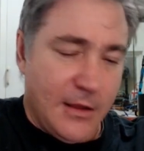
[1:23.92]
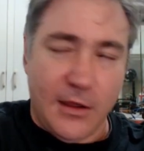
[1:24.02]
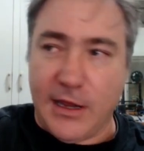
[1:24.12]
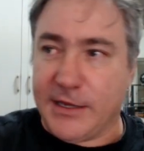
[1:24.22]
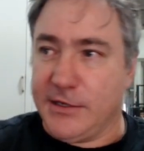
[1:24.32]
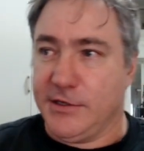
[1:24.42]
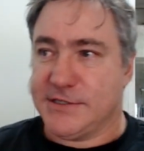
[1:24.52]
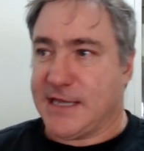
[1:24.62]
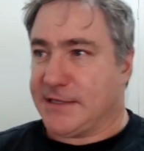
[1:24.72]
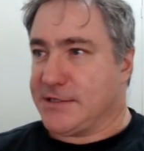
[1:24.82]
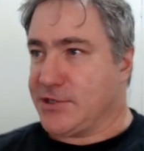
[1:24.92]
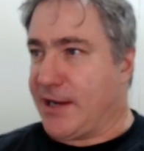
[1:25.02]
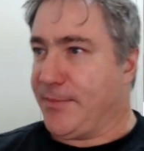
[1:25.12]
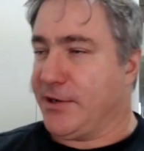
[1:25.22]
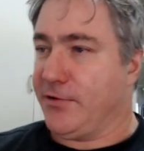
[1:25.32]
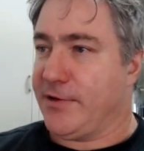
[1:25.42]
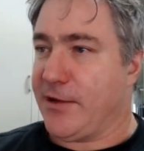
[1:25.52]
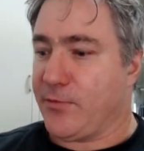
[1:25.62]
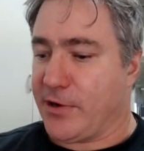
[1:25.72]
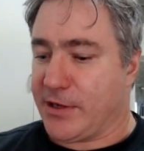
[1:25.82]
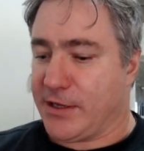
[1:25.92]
can use that to train my neural network.